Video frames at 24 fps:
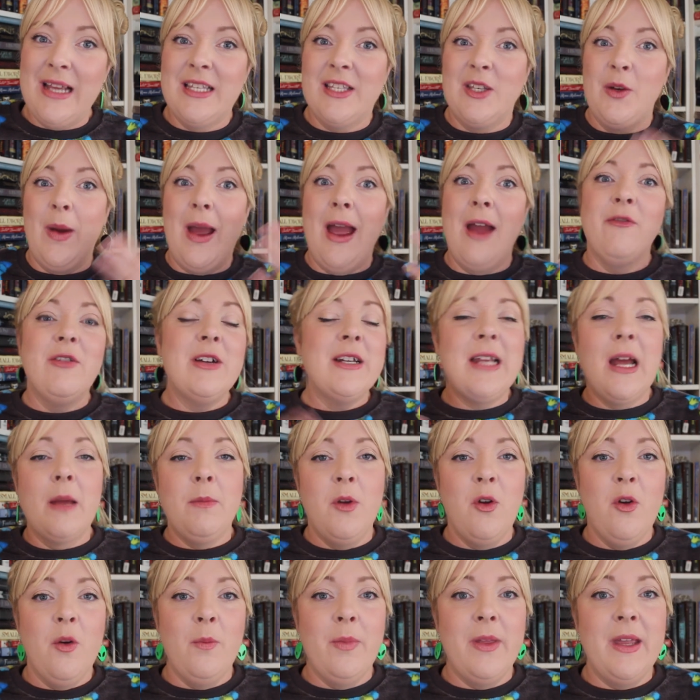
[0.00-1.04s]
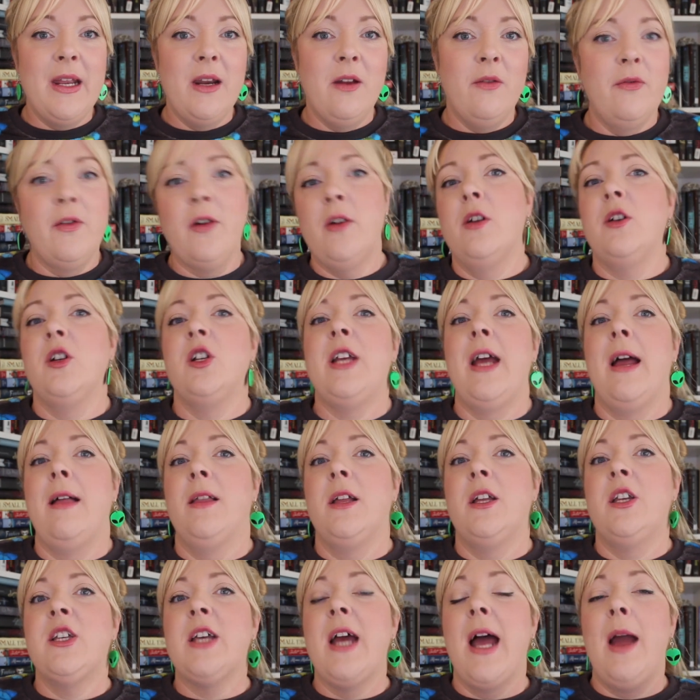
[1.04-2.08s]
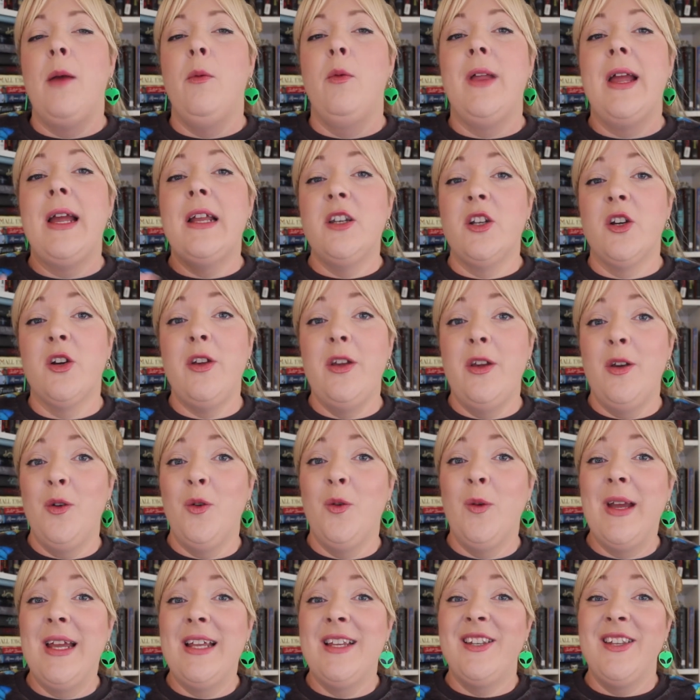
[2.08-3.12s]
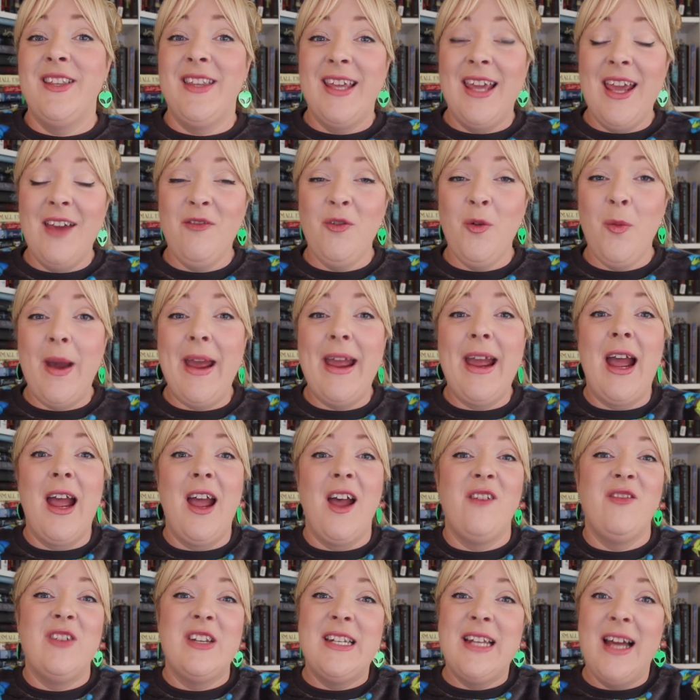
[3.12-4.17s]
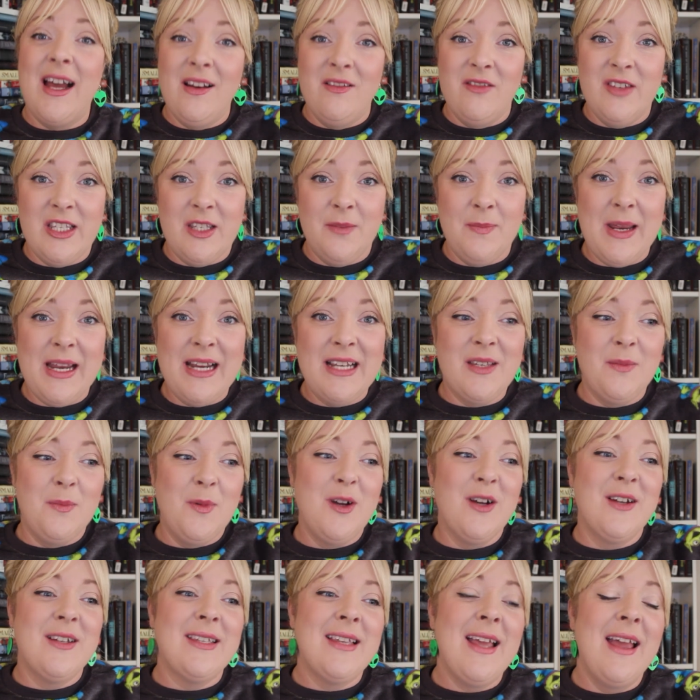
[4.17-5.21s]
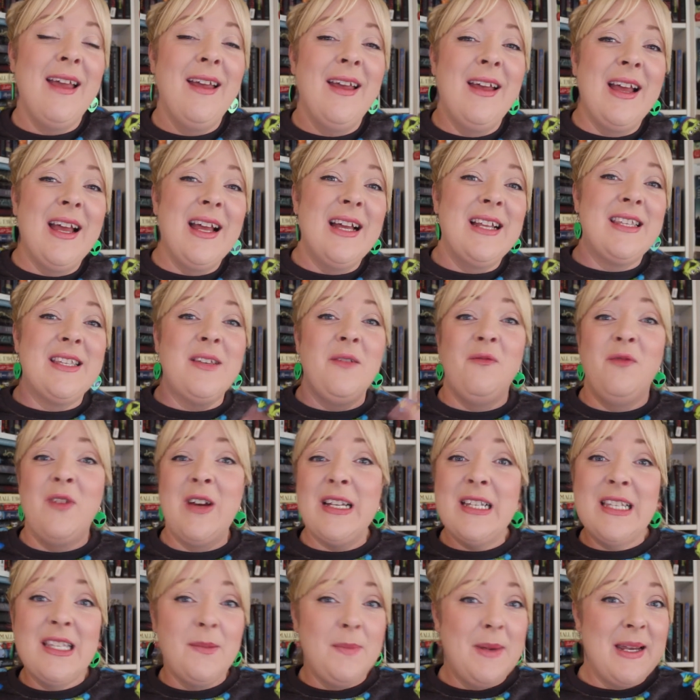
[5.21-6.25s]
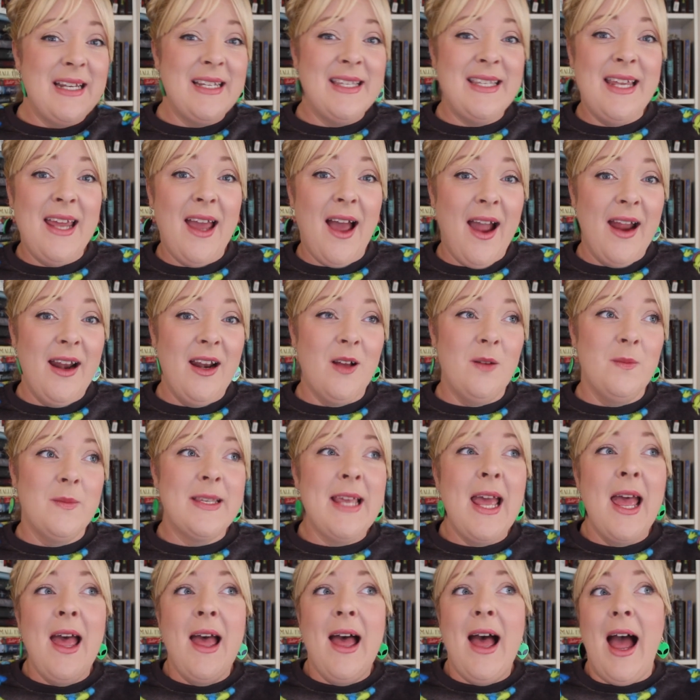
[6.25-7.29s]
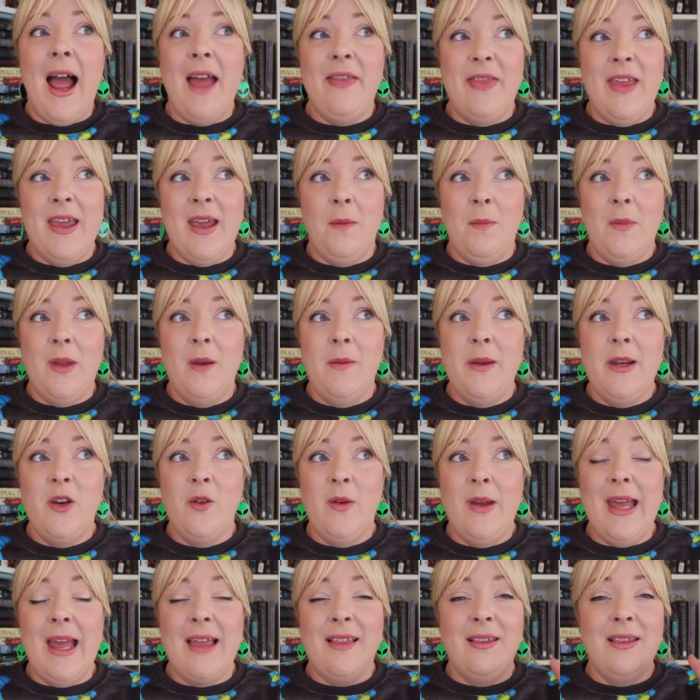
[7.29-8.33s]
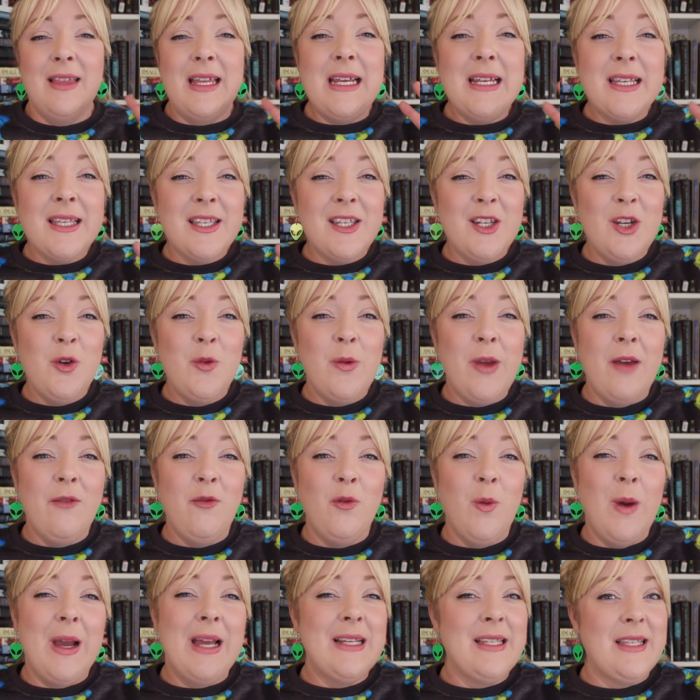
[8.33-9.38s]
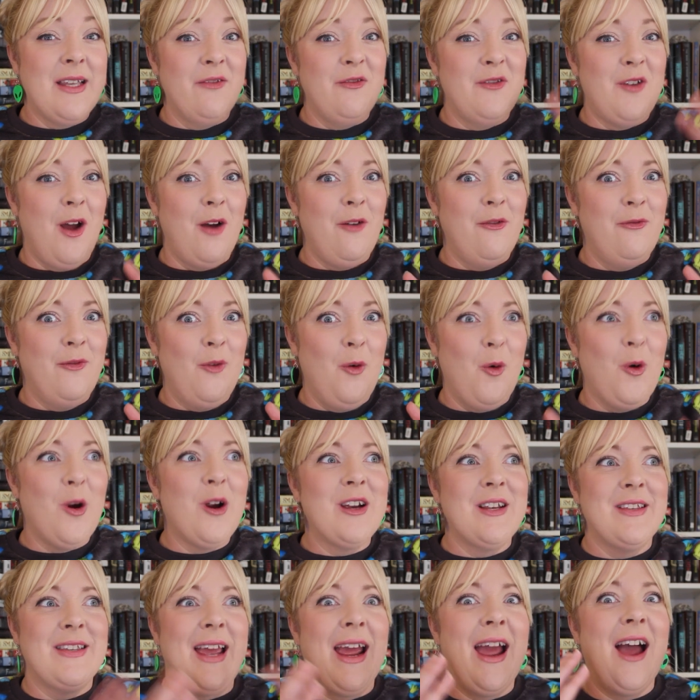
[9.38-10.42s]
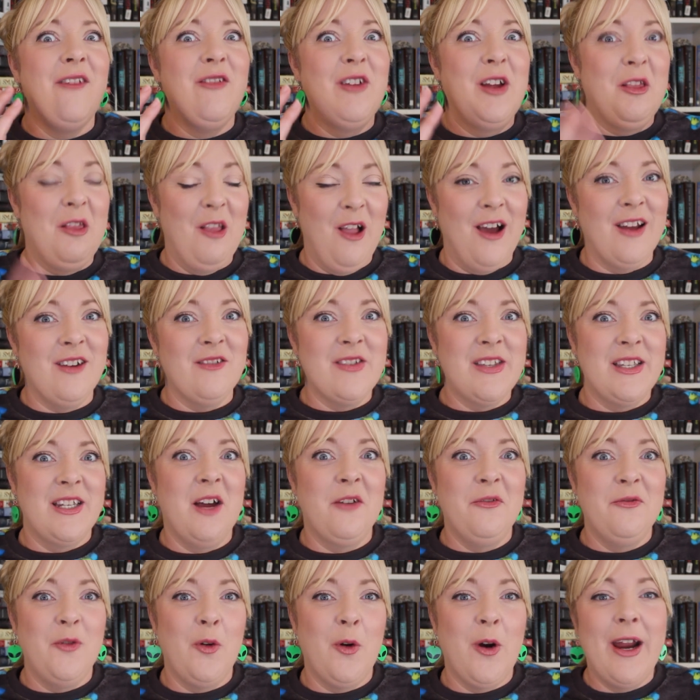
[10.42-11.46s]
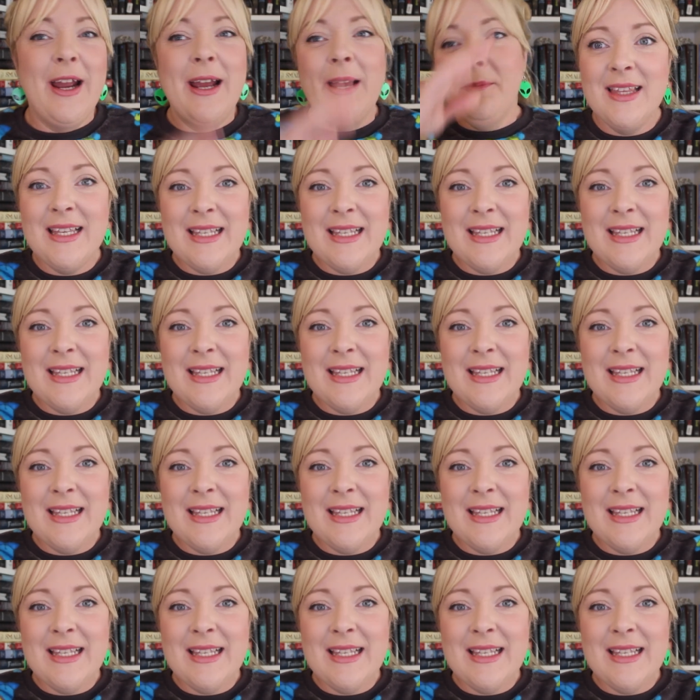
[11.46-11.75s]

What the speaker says: So every time you complete a photo challenge, I will enter you into the giveaway. I have a ton of space books and some fun spacey items. I think I'm going to be doing at least 2 giveaways, if not 4, because I have a lot of stuff for it.